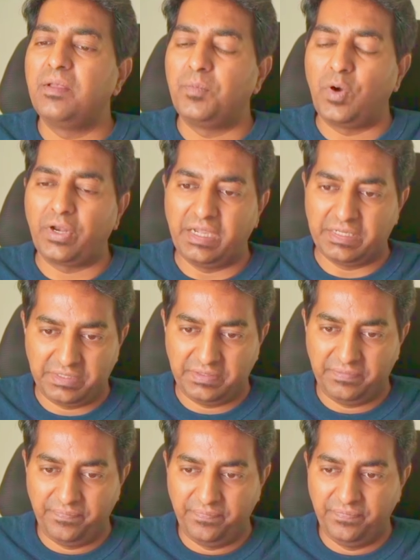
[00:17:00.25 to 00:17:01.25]
broadcast.
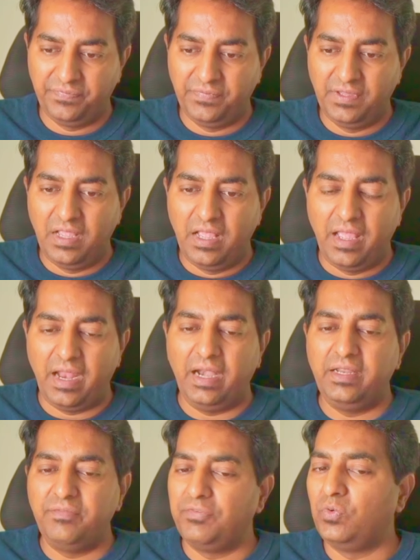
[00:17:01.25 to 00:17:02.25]

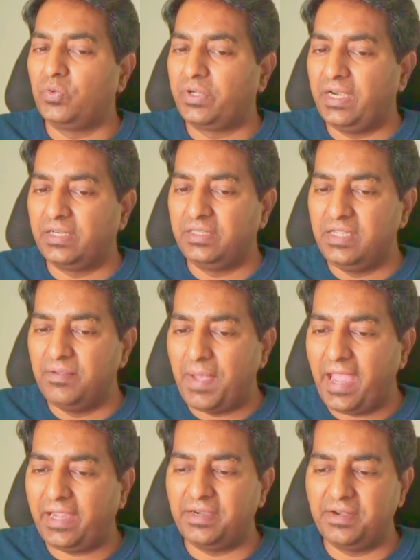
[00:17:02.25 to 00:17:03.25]
And if you look at the
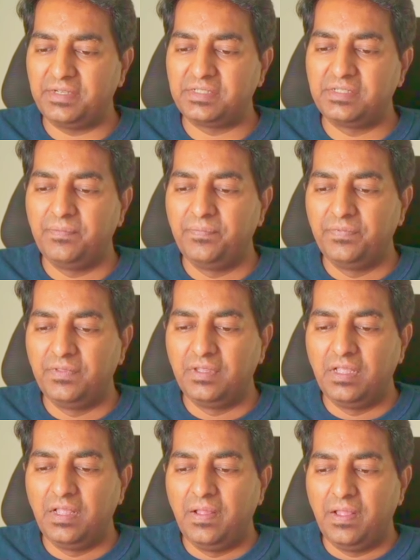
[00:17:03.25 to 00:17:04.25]
MAC address,
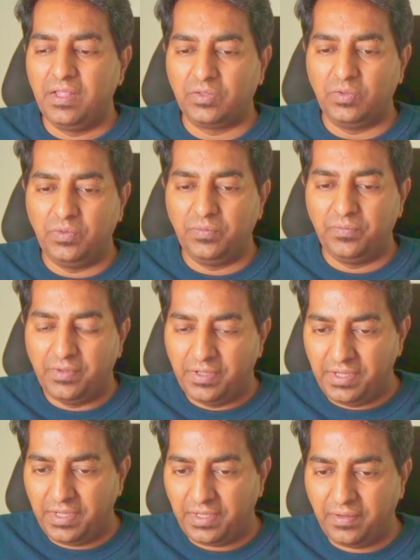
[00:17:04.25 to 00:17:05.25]
so
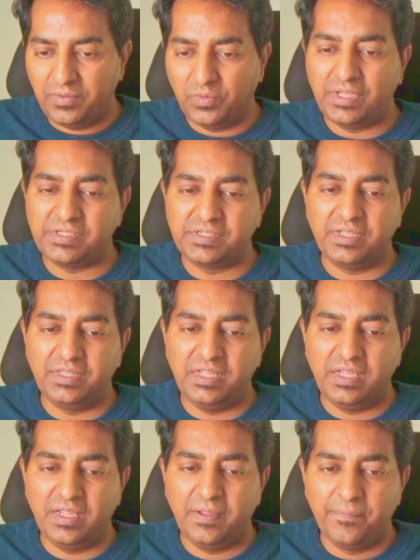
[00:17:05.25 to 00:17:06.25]
here you can see
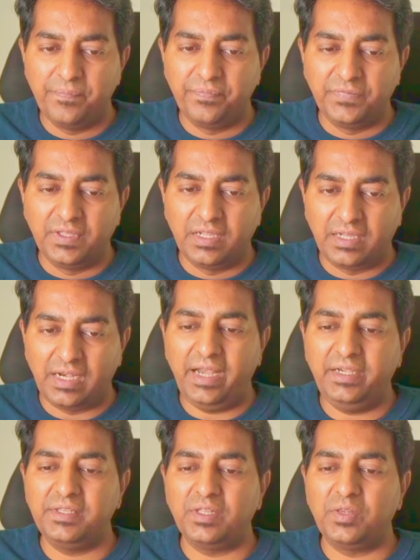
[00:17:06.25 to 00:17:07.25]
the
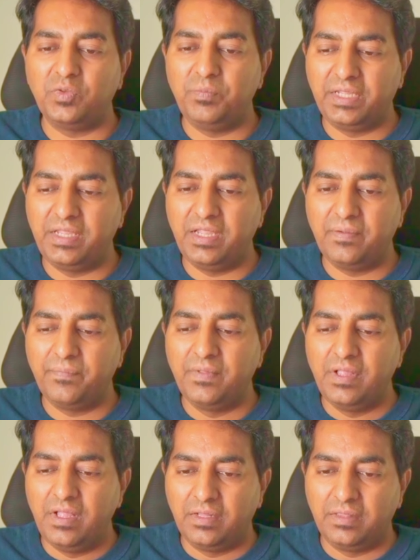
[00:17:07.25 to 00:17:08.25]
client is also making
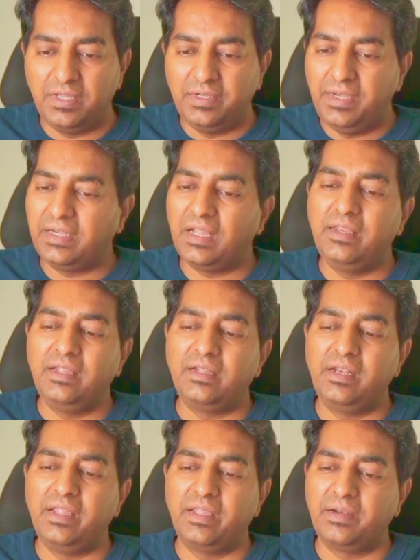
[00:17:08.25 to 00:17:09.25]
the data link
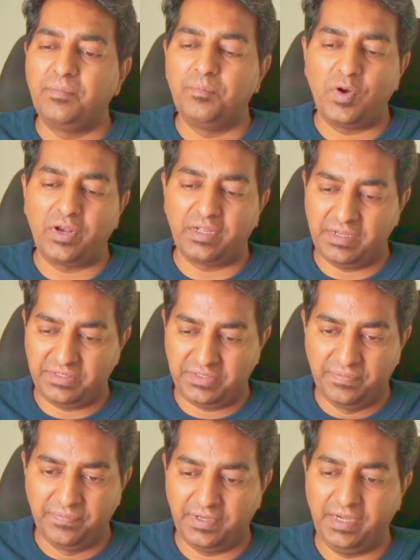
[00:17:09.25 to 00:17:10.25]
layer broadcast,
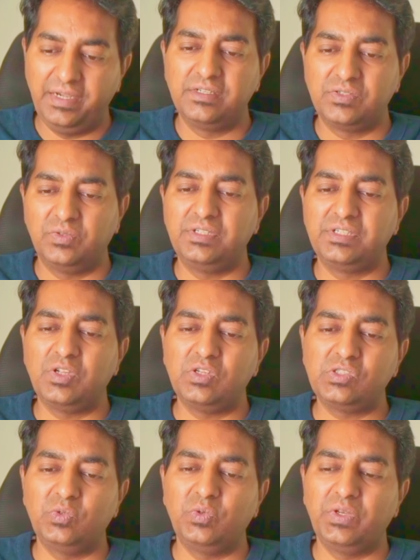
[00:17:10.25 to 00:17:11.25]
right? So this is
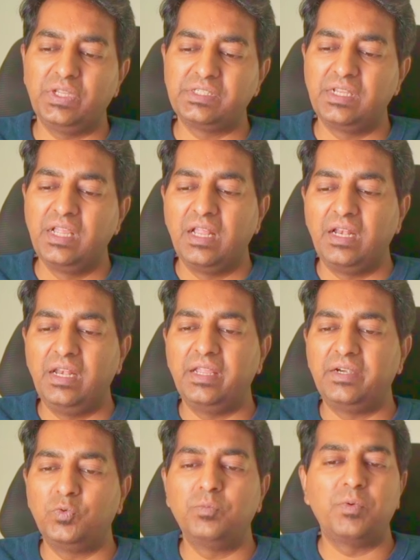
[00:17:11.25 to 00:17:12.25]
also known as layer
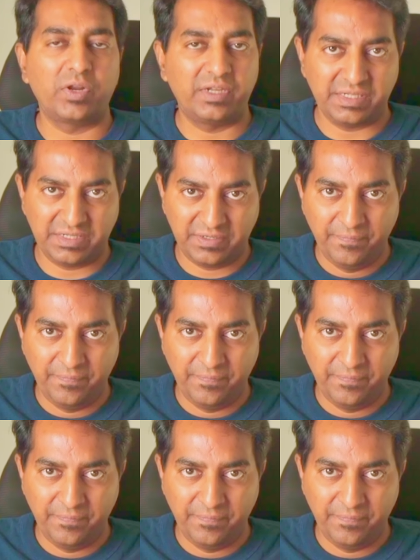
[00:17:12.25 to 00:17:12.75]
2 broadcast.